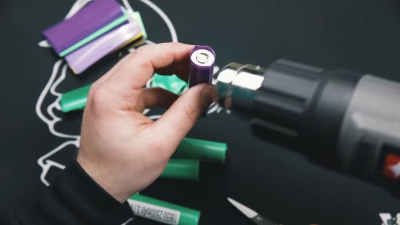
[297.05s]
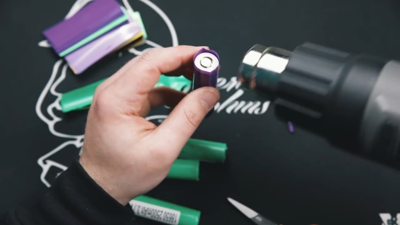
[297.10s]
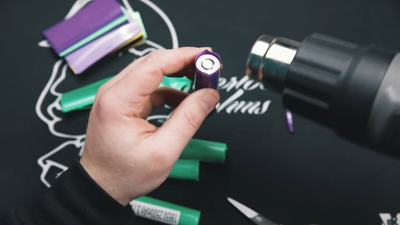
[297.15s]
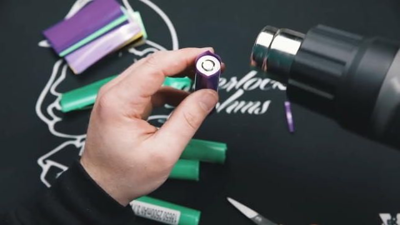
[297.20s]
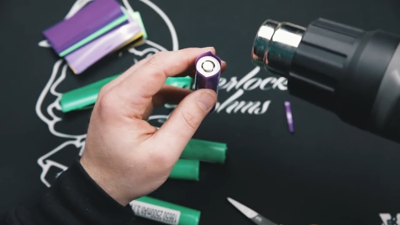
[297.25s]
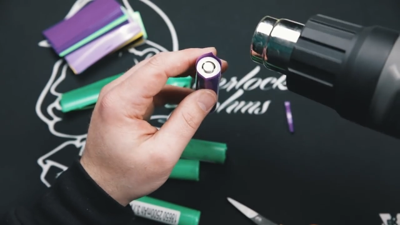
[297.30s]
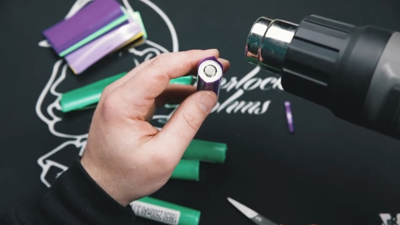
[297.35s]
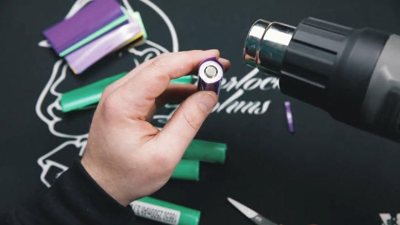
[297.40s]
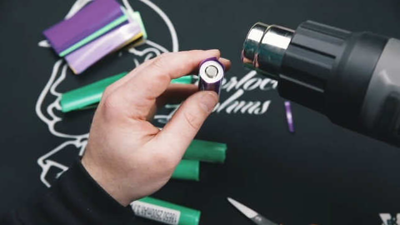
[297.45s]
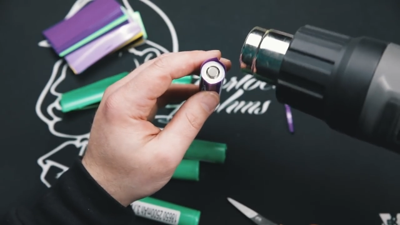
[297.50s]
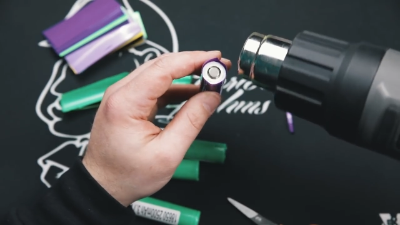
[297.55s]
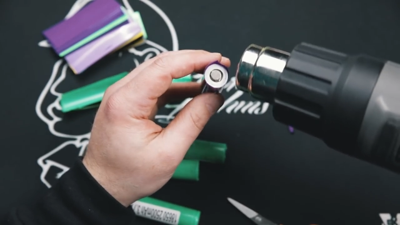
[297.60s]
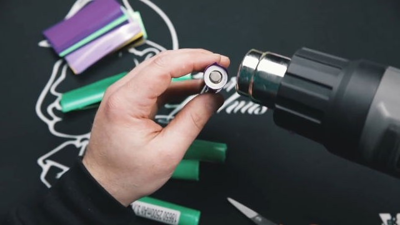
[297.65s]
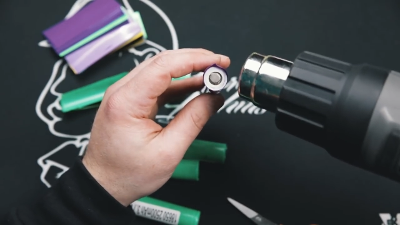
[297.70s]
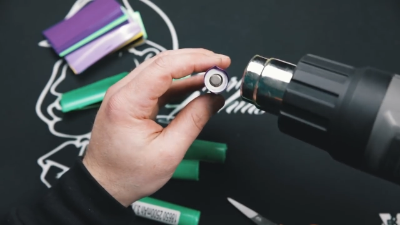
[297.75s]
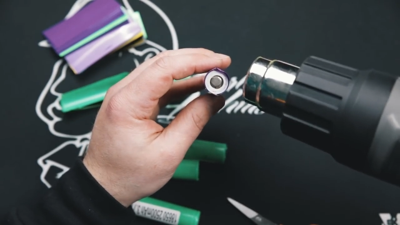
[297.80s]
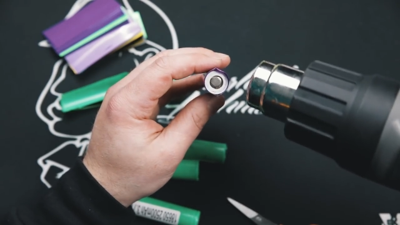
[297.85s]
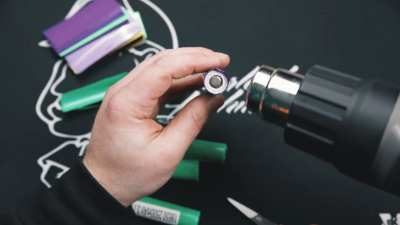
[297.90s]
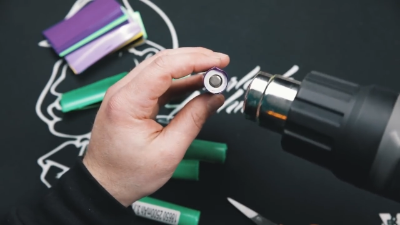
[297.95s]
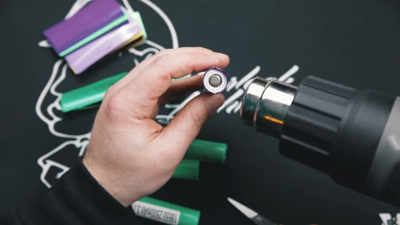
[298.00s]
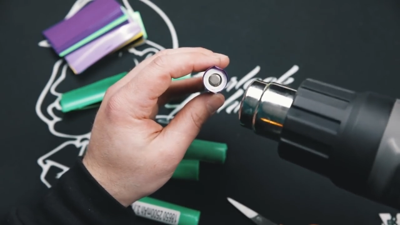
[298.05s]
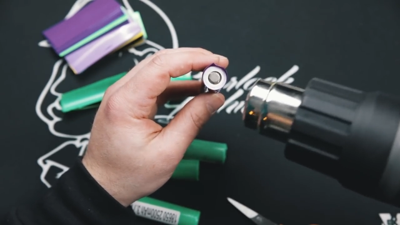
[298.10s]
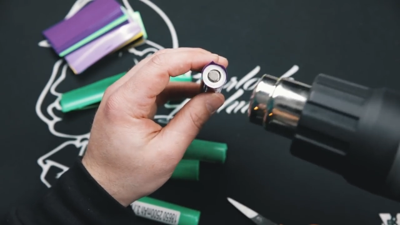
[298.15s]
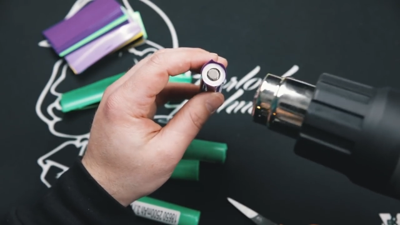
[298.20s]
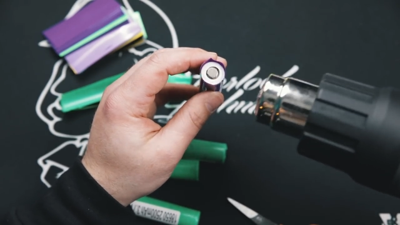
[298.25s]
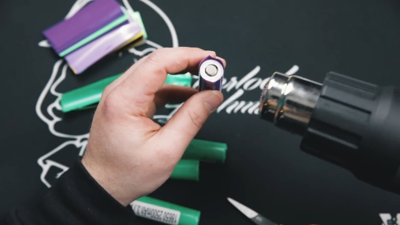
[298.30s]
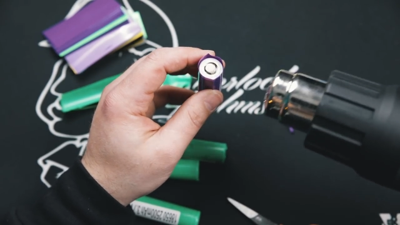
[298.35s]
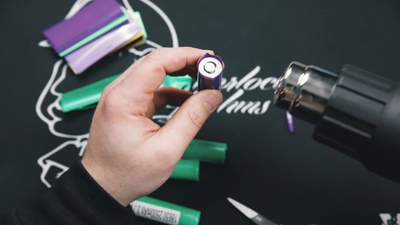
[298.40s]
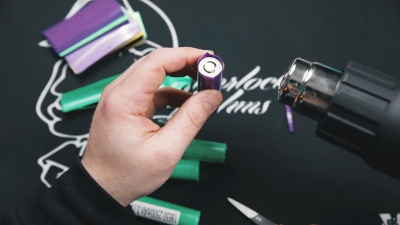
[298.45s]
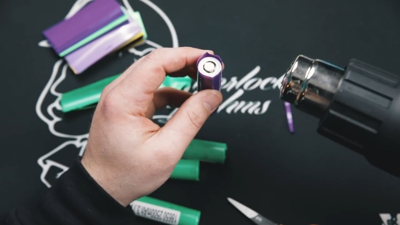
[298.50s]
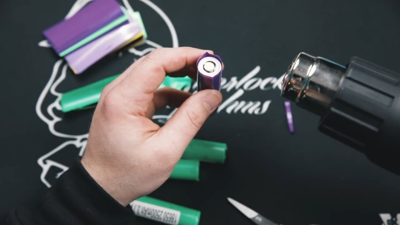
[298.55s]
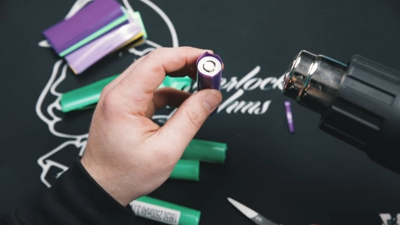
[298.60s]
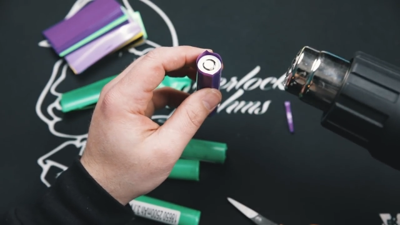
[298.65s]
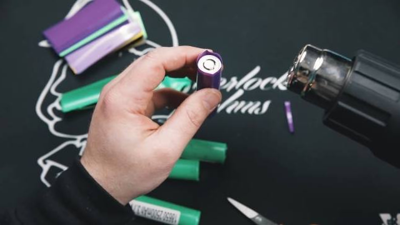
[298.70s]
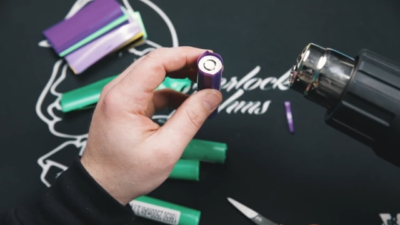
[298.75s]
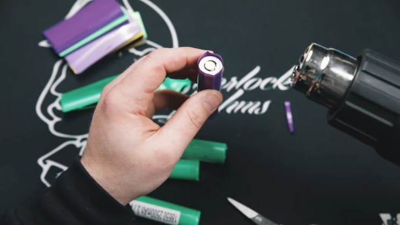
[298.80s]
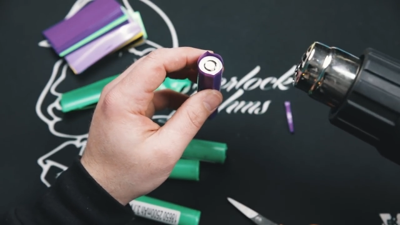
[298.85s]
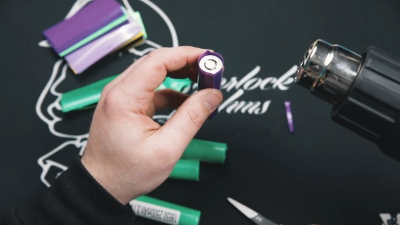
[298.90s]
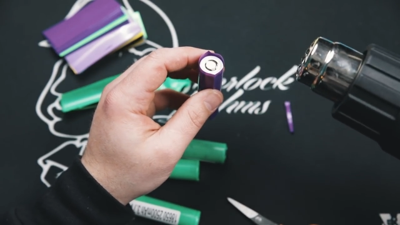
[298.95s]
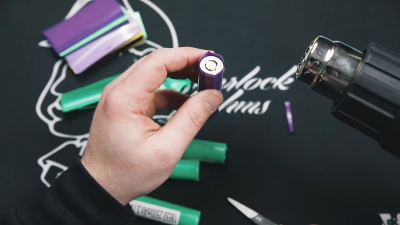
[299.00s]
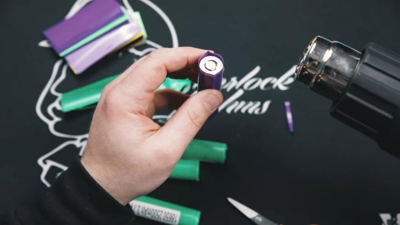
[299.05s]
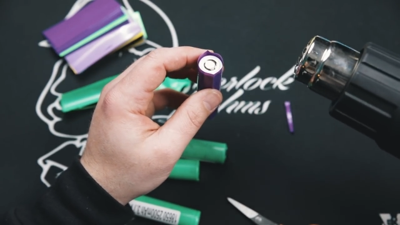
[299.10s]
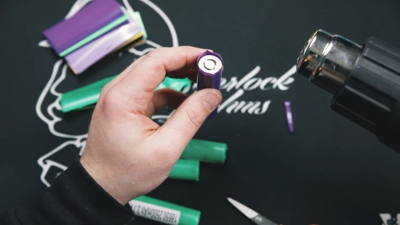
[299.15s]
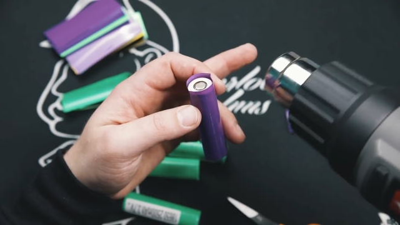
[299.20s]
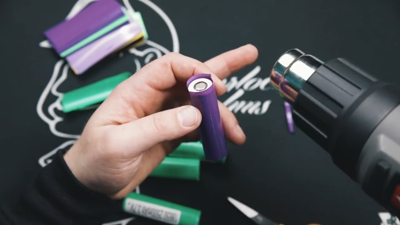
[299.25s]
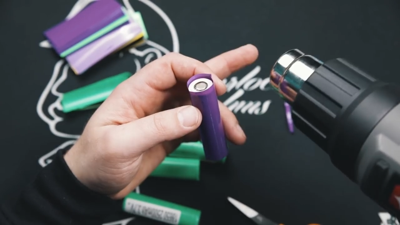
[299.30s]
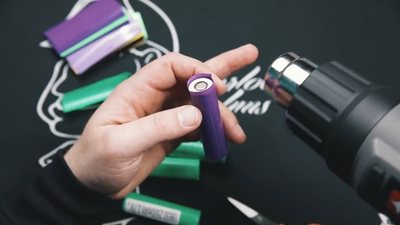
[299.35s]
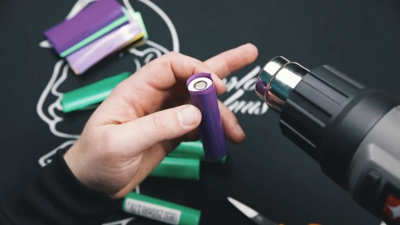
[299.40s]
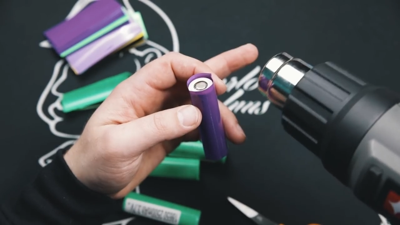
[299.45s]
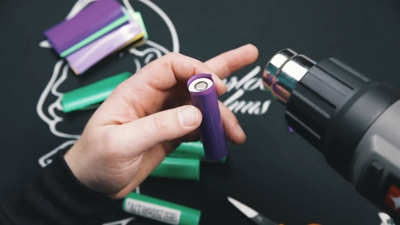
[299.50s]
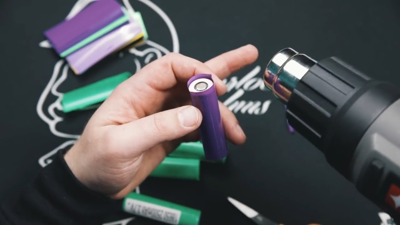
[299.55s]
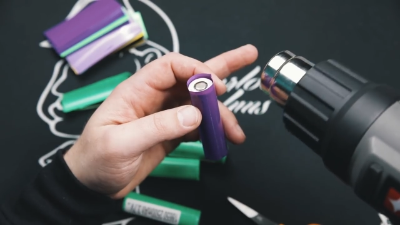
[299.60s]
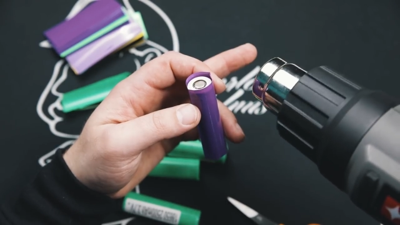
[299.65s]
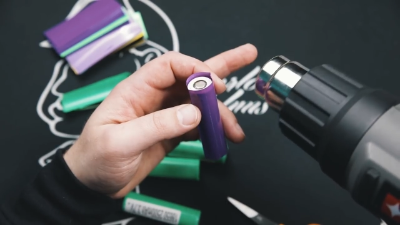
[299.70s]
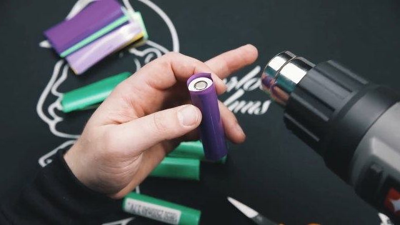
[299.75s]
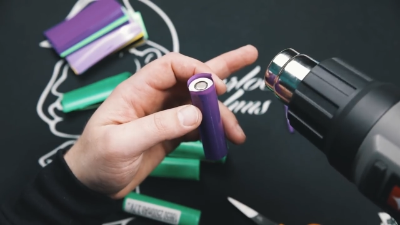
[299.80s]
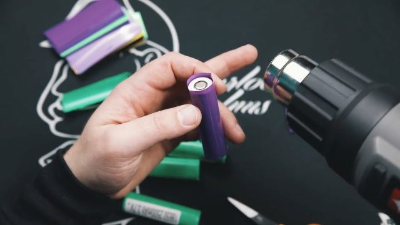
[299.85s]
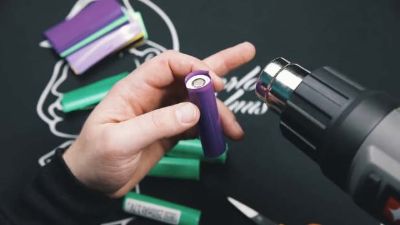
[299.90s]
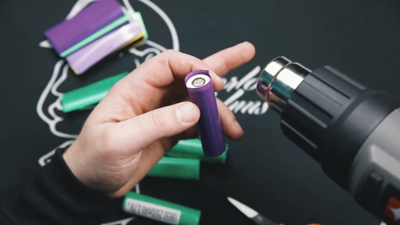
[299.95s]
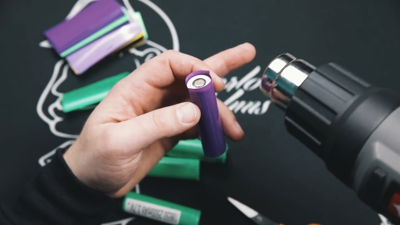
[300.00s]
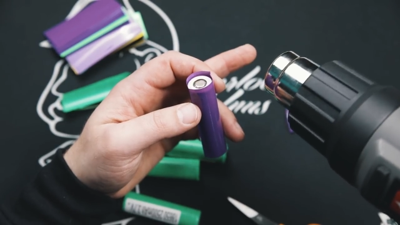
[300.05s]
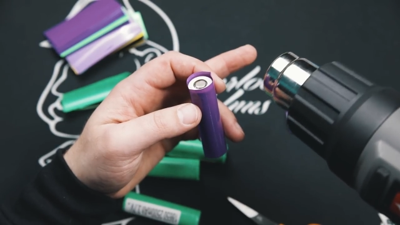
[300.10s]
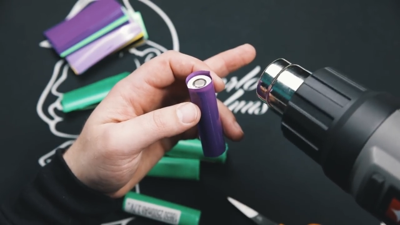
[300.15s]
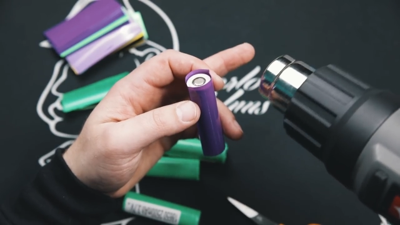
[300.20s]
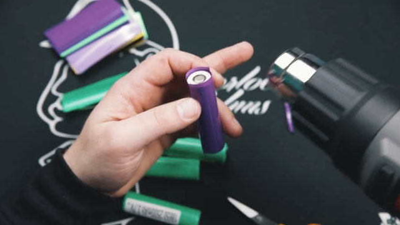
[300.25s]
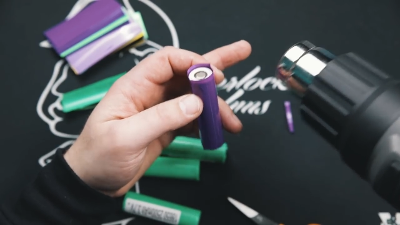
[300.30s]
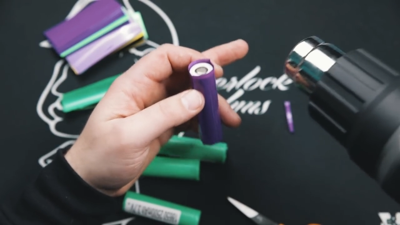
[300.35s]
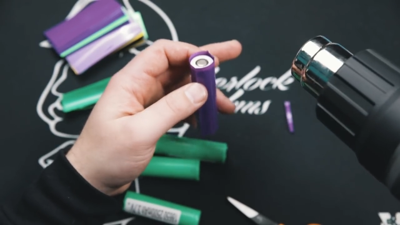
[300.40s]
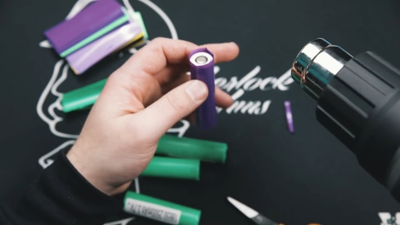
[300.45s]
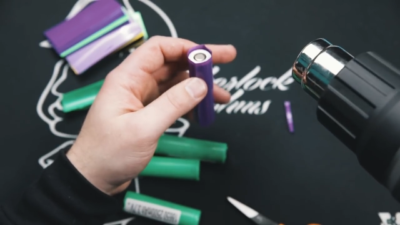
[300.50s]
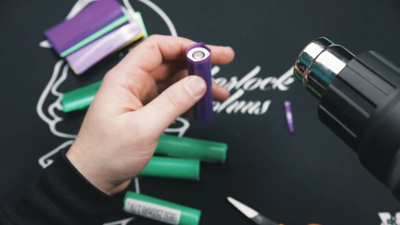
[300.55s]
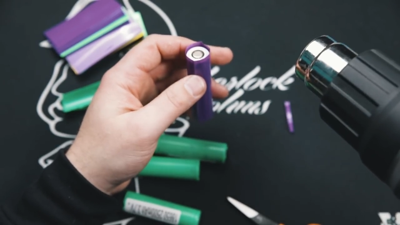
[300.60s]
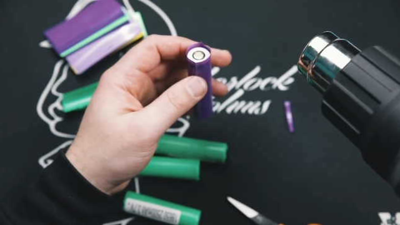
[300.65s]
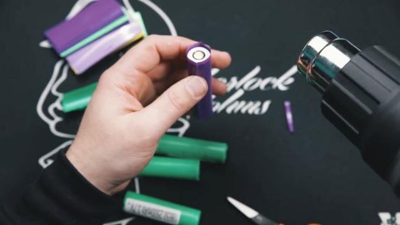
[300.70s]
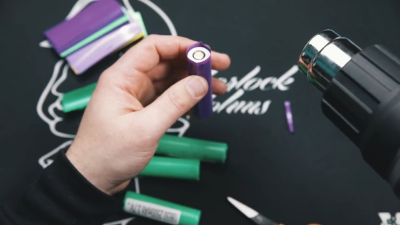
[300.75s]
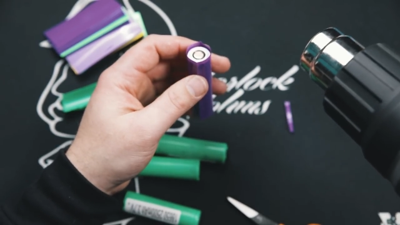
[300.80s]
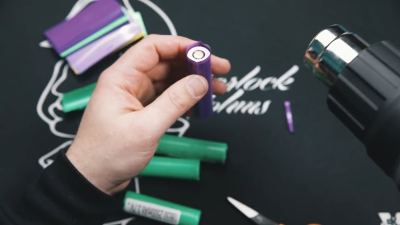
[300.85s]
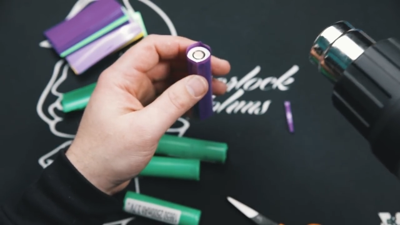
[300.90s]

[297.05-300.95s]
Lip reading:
[unreadable: no face in view]